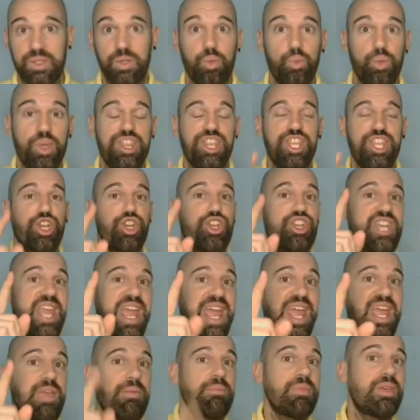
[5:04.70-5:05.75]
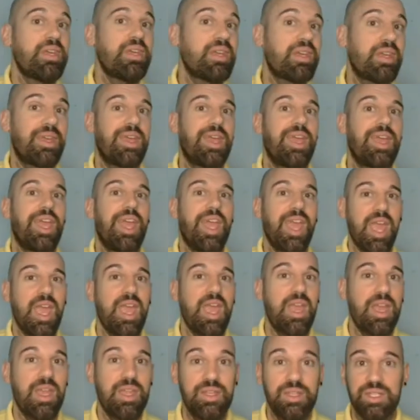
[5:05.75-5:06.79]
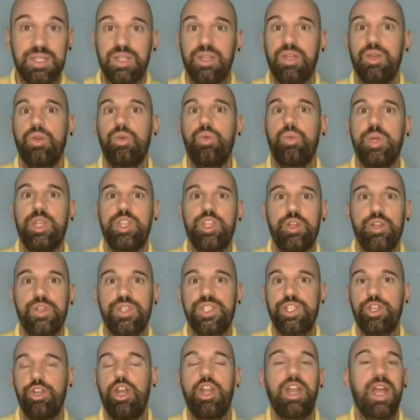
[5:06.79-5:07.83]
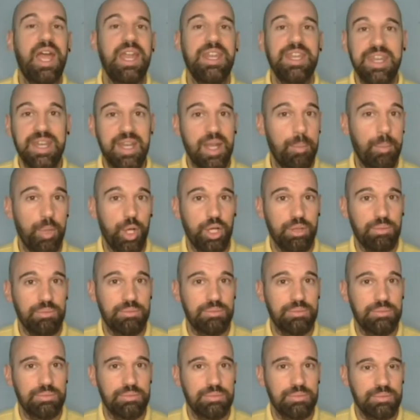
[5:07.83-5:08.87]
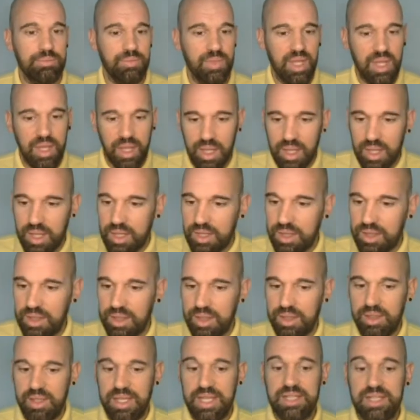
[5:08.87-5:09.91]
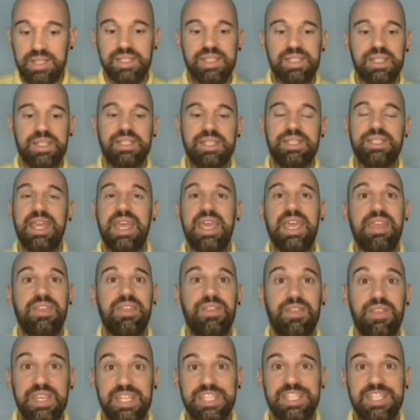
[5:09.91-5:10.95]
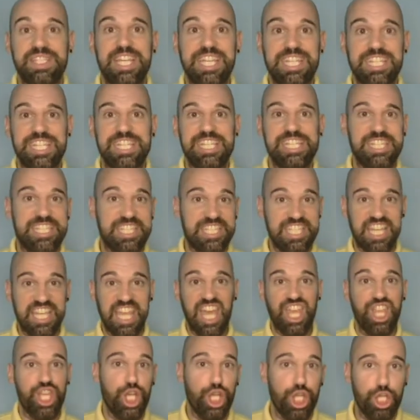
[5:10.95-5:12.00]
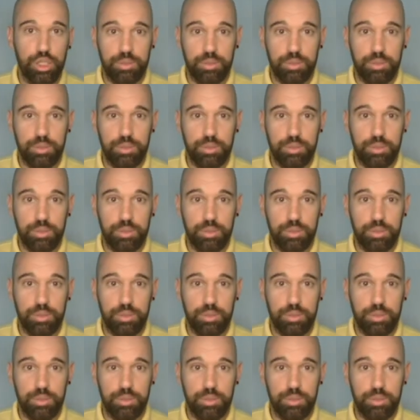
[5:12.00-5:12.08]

with your name and with your student ID number. Let's say this sentence together.